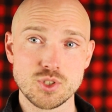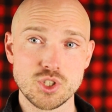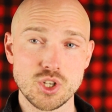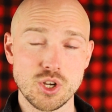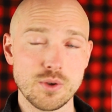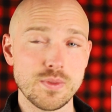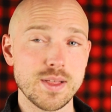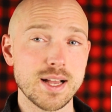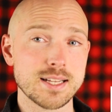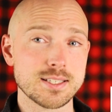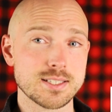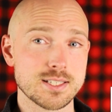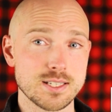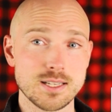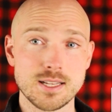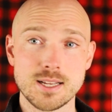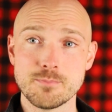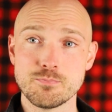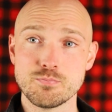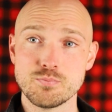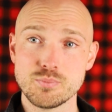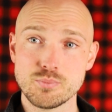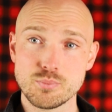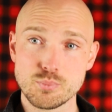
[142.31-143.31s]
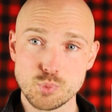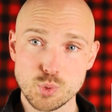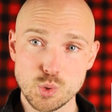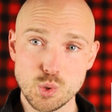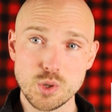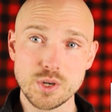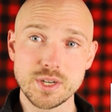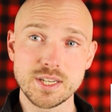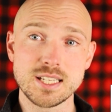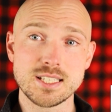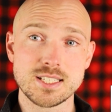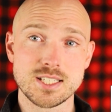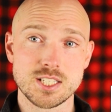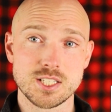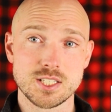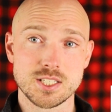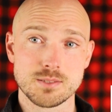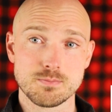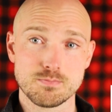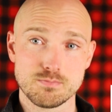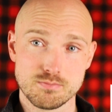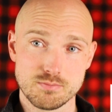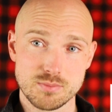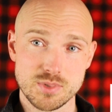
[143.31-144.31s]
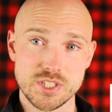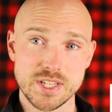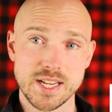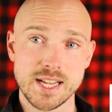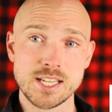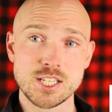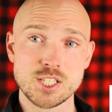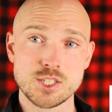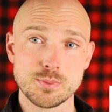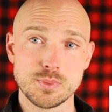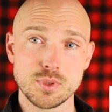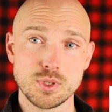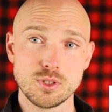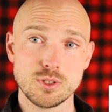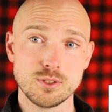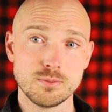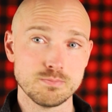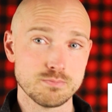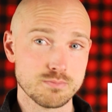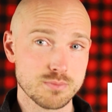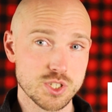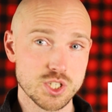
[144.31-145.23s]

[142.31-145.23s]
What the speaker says: So that's a pretty sizable